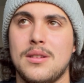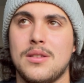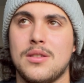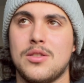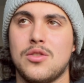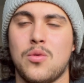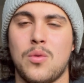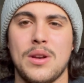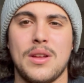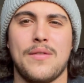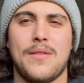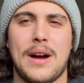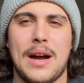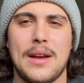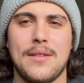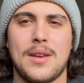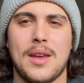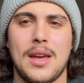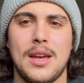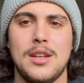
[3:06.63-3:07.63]

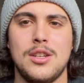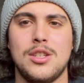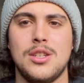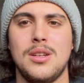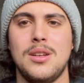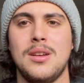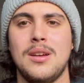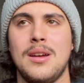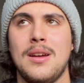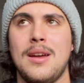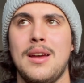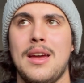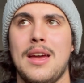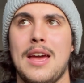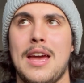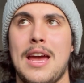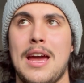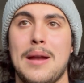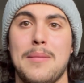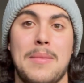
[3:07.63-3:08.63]
25 kg,
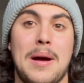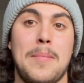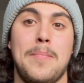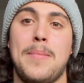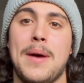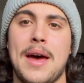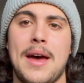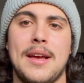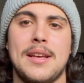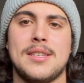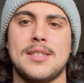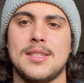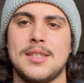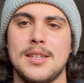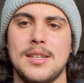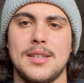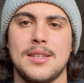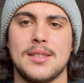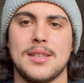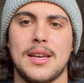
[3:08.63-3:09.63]
and my best
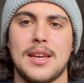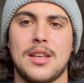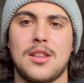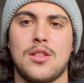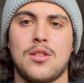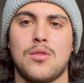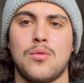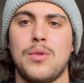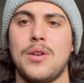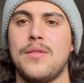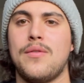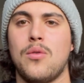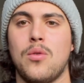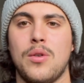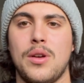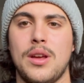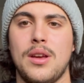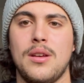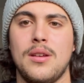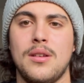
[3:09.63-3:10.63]
is like
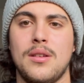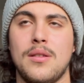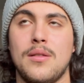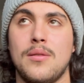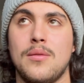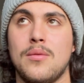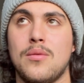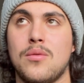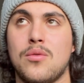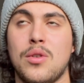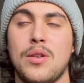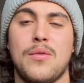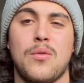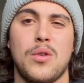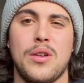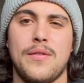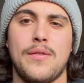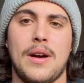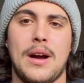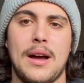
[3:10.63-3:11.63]
340,
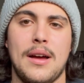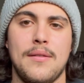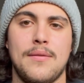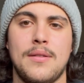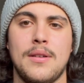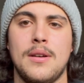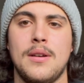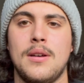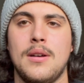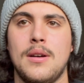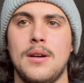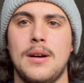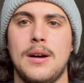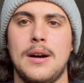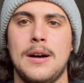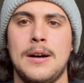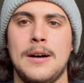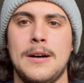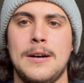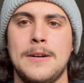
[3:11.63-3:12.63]
345
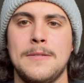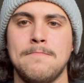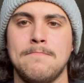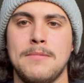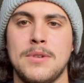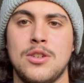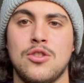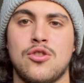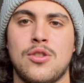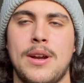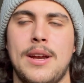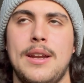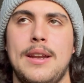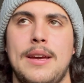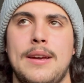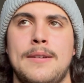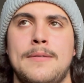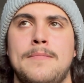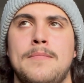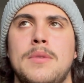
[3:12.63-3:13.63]
in
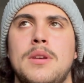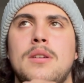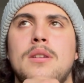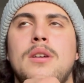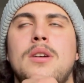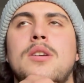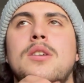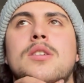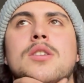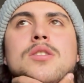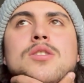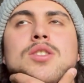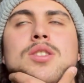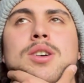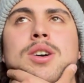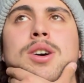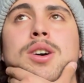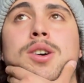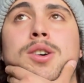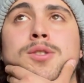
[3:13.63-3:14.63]
training.
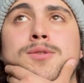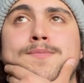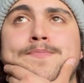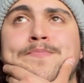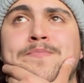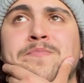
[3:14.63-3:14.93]
So